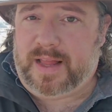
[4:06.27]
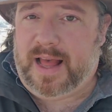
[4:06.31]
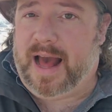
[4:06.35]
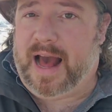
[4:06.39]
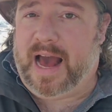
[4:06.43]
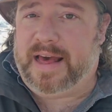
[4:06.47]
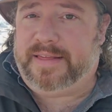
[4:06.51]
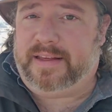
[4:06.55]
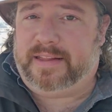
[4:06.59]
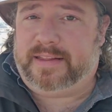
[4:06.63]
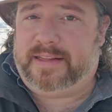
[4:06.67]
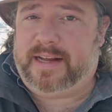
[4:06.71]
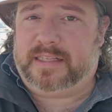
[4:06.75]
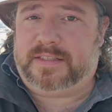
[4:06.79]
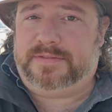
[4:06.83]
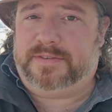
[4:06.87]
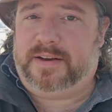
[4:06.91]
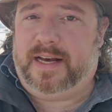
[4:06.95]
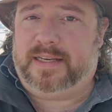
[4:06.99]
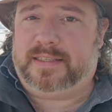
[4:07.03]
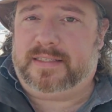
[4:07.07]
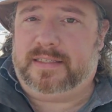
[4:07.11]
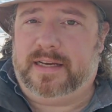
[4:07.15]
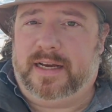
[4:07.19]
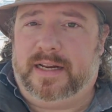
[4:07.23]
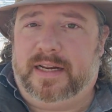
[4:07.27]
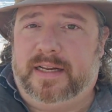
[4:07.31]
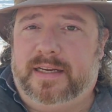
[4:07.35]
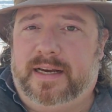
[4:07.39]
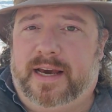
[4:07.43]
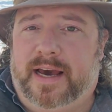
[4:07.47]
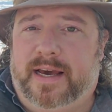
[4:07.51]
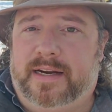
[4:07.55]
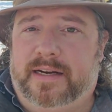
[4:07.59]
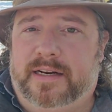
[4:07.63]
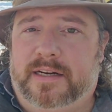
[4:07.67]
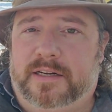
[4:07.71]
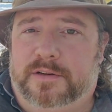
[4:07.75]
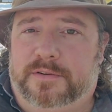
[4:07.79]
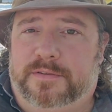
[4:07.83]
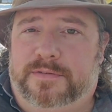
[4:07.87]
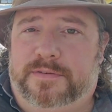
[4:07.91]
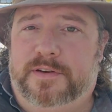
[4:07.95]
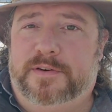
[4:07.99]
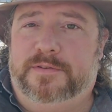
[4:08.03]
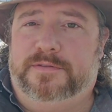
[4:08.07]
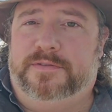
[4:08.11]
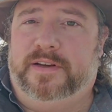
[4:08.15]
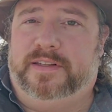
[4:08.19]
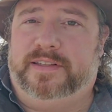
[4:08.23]
I think that's fascinating. I don't know
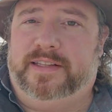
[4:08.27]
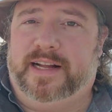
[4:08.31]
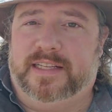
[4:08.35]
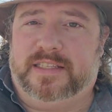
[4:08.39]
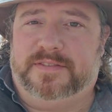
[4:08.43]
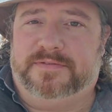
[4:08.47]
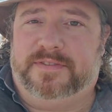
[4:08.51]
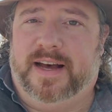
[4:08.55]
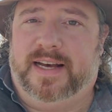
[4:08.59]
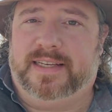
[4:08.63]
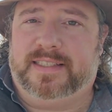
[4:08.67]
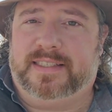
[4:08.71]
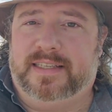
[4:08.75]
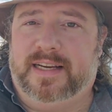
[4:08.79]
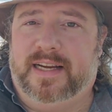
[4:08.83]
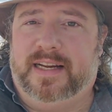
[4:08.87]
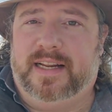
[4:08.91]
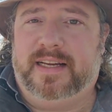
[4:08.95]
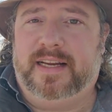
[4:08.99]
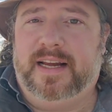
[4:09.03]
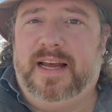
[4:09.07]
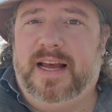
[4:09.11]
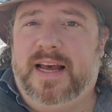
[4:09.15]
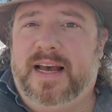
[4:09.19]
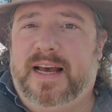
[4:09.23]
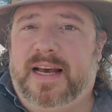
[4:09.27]
if you think that's fascinating.